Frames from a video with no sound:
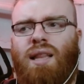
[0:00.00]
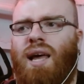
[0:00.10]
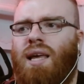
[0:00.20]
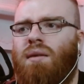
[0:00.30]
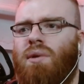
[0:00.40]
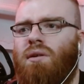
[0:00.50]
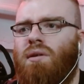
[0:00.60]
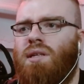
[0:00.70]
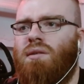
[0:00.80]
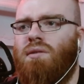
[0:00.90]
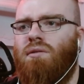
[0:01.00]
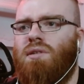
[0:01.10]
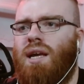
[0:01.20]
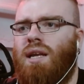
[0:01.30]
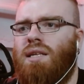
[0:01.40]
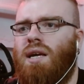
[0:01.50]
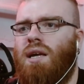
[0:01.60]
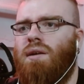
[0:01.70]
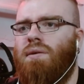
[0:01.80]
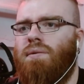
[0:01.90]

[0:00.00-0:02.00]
of like like him. You know, he looks like a nice guy.